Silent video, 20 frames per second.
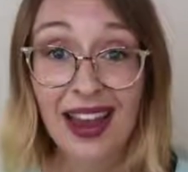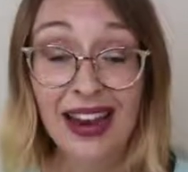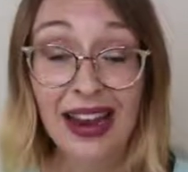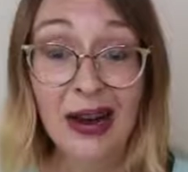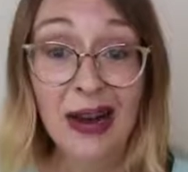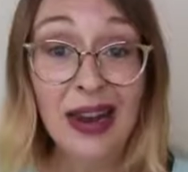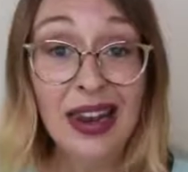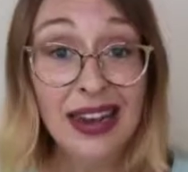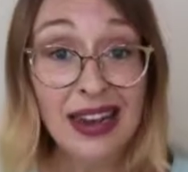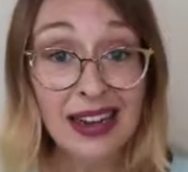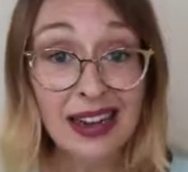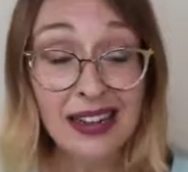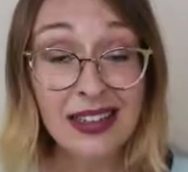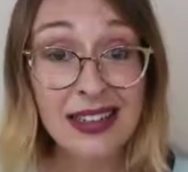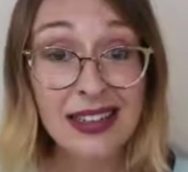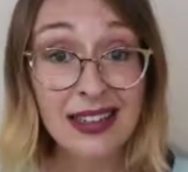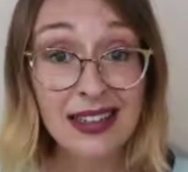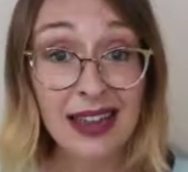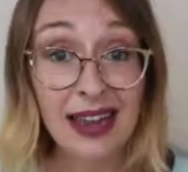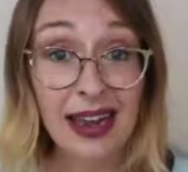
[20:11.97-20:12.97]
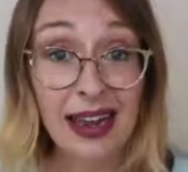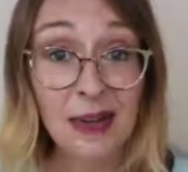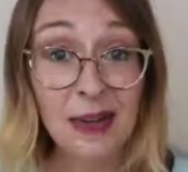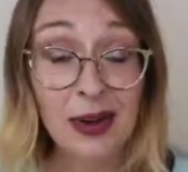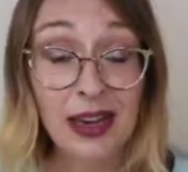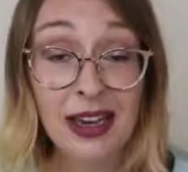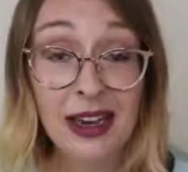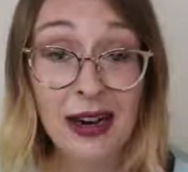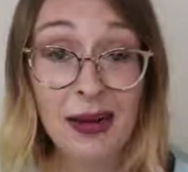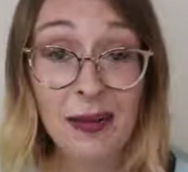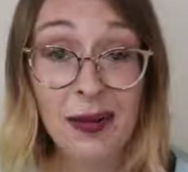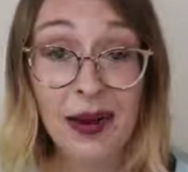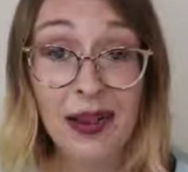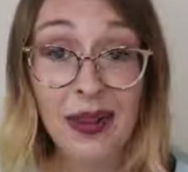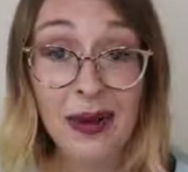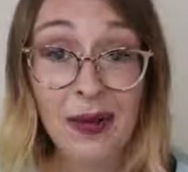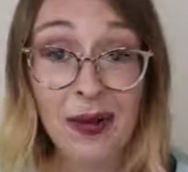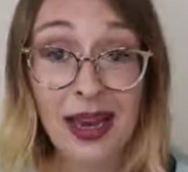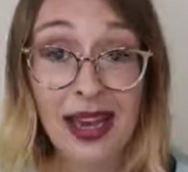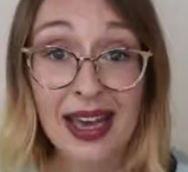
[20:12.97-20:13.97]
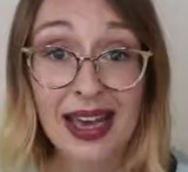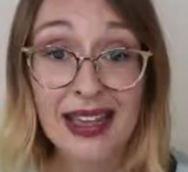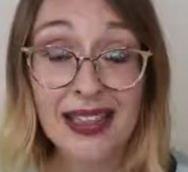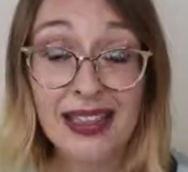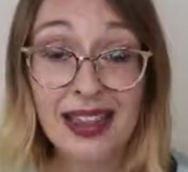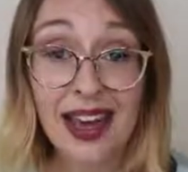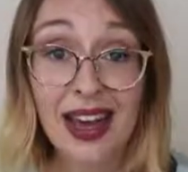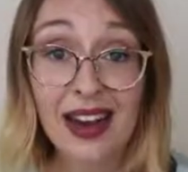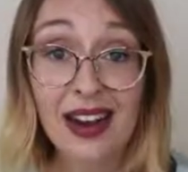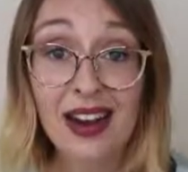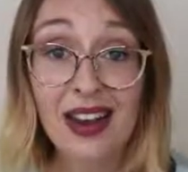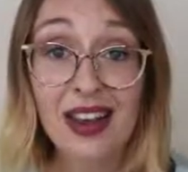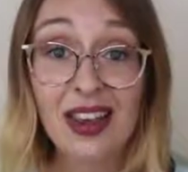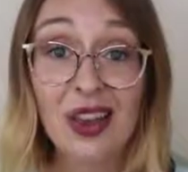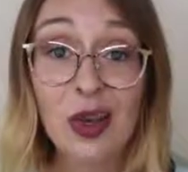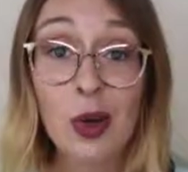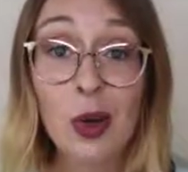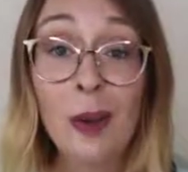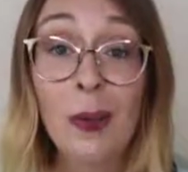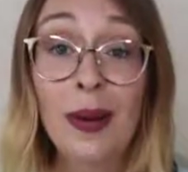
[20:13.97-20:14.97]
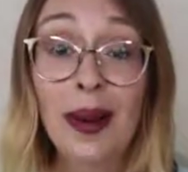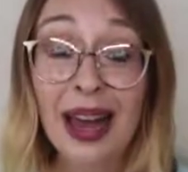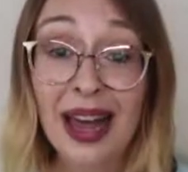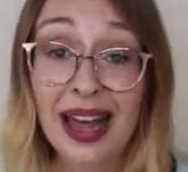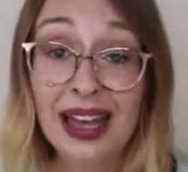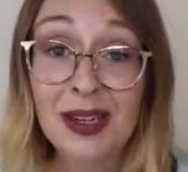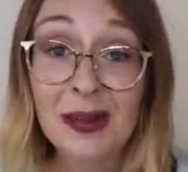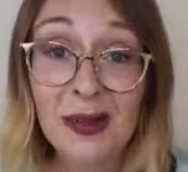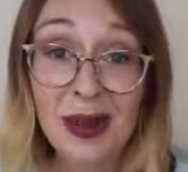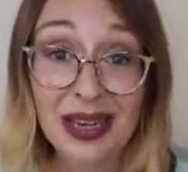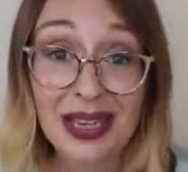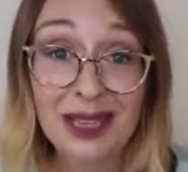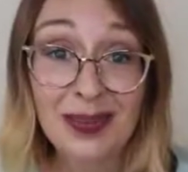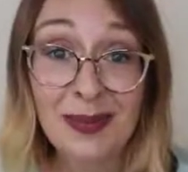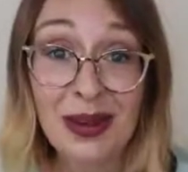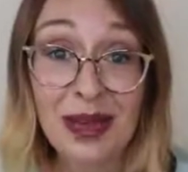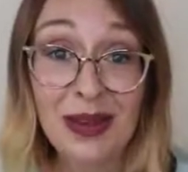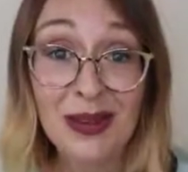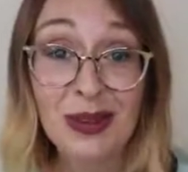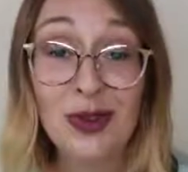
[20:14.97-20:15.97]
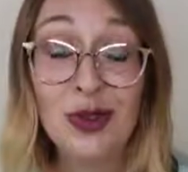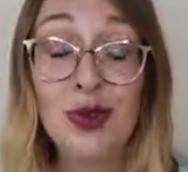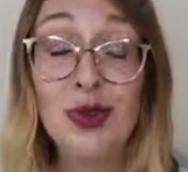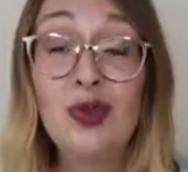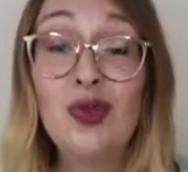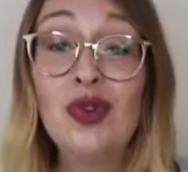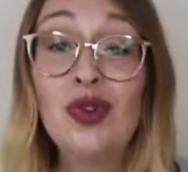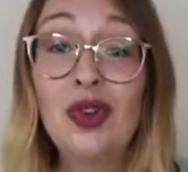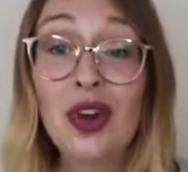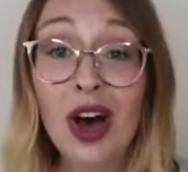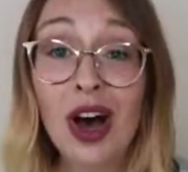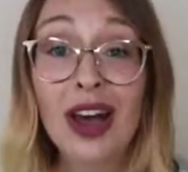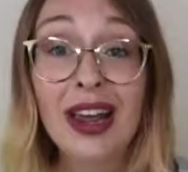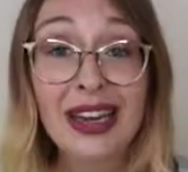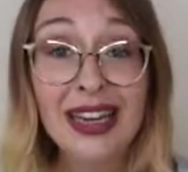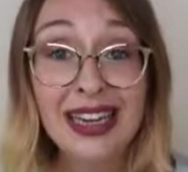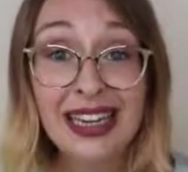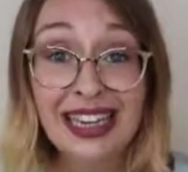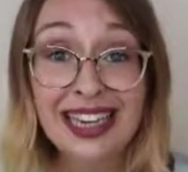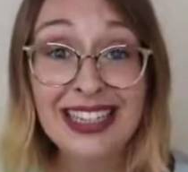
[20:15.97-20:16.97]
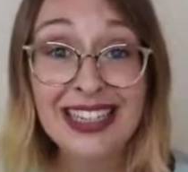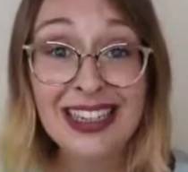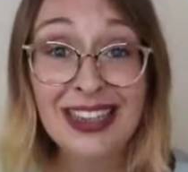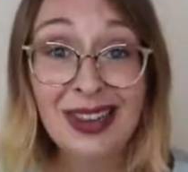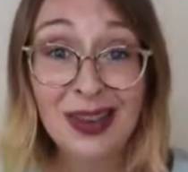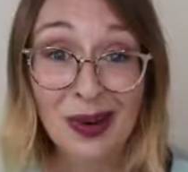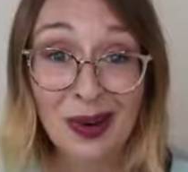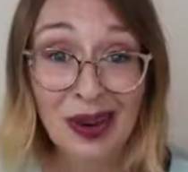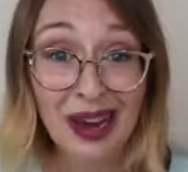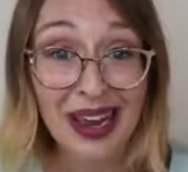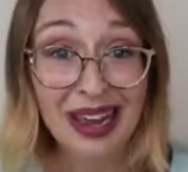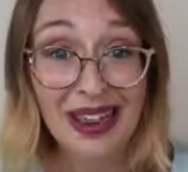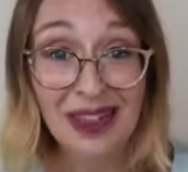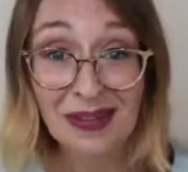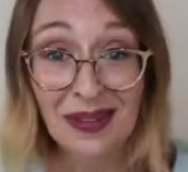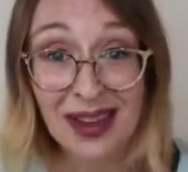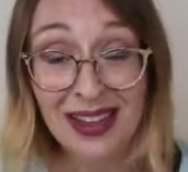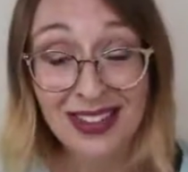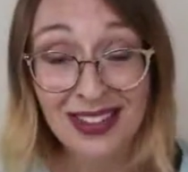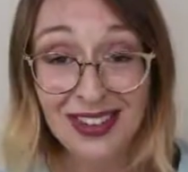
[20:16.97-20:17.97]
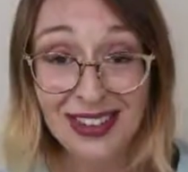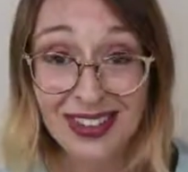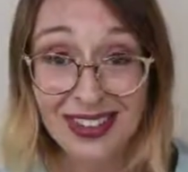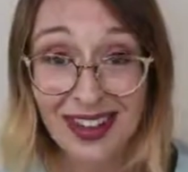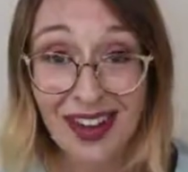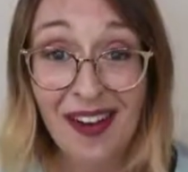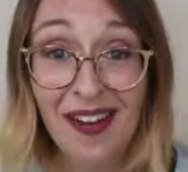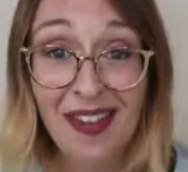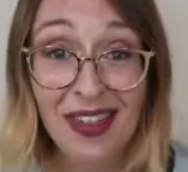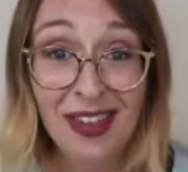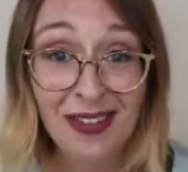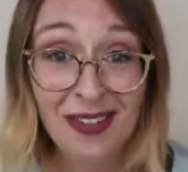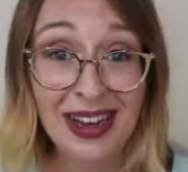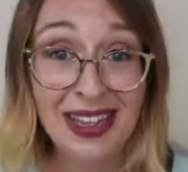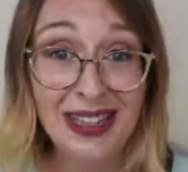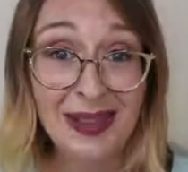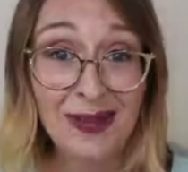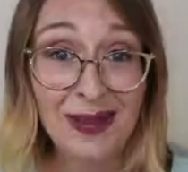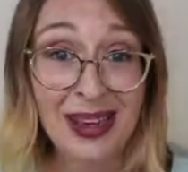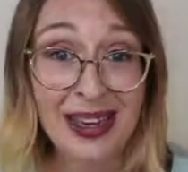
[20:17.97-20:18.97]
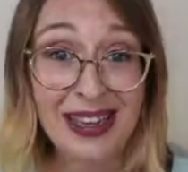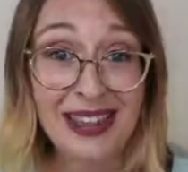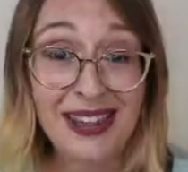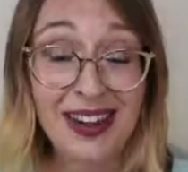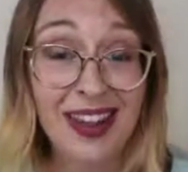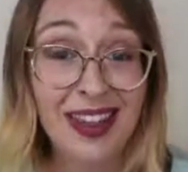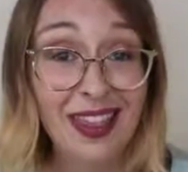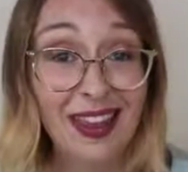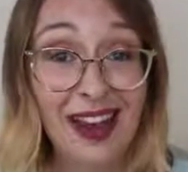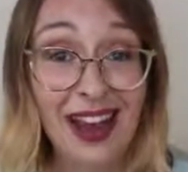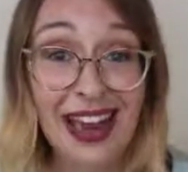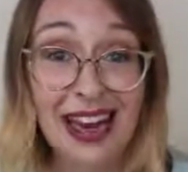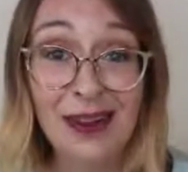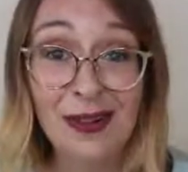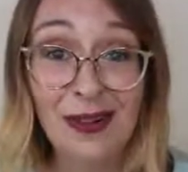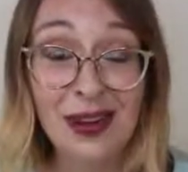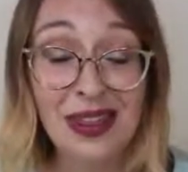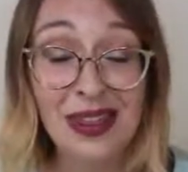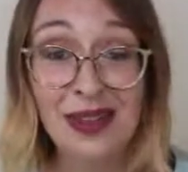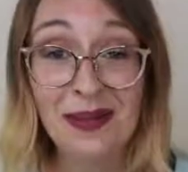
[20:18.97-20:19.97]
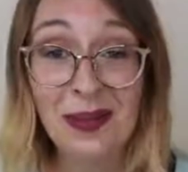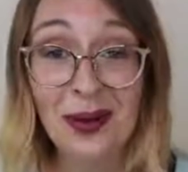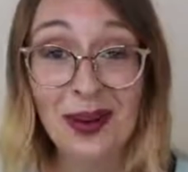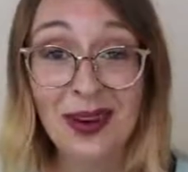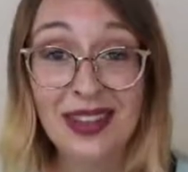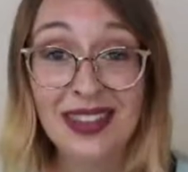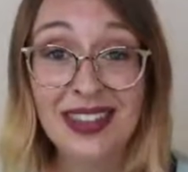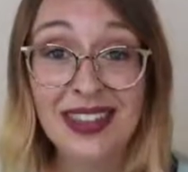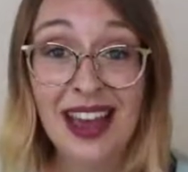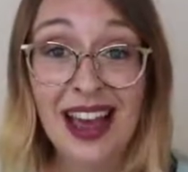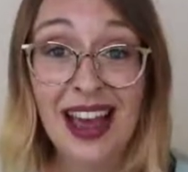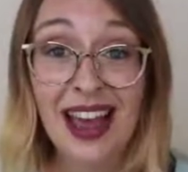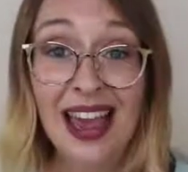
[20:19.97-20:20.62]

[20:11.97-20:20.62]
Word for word: Now a little disclaimer here by the way is that your plant-based meals do not need to look like the pictures on the recipes online or in the books.